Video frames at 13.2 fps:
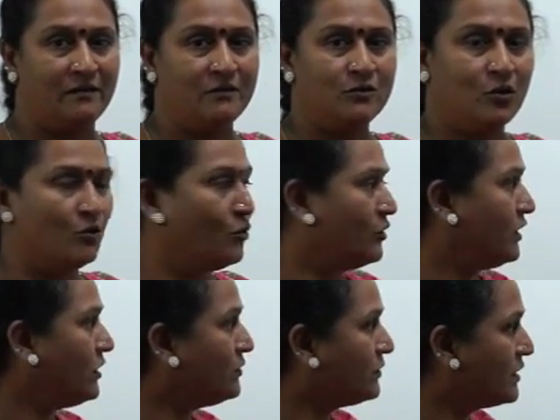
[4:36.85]
So no
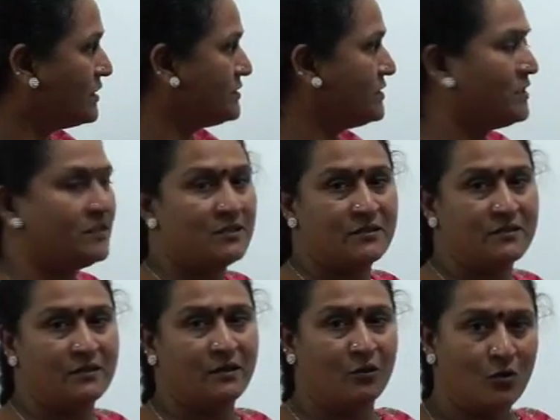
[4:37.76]
need to consider this
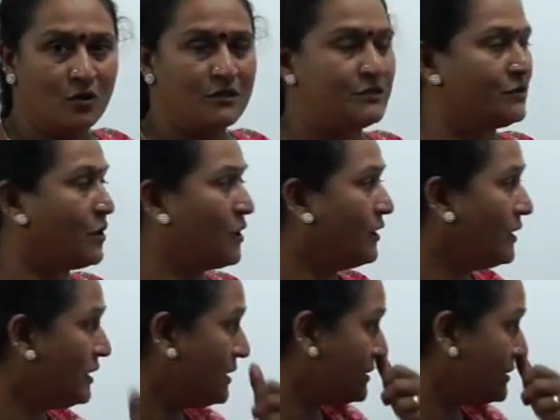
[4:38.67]
whole stock.